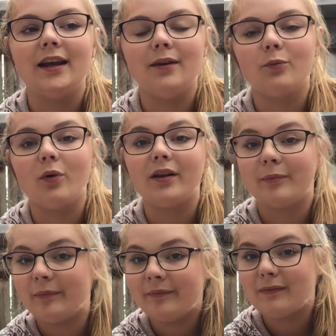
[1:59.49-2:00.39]
in
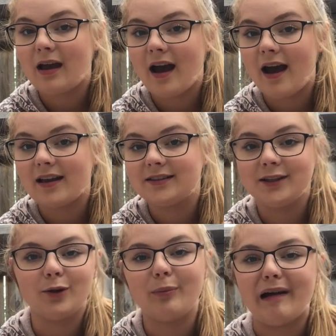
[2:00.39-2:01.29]
one
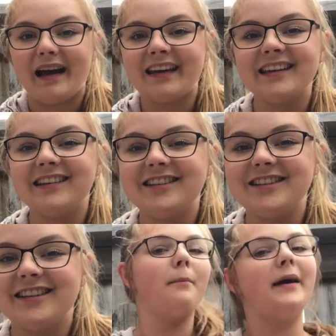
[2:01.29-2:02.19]
single package.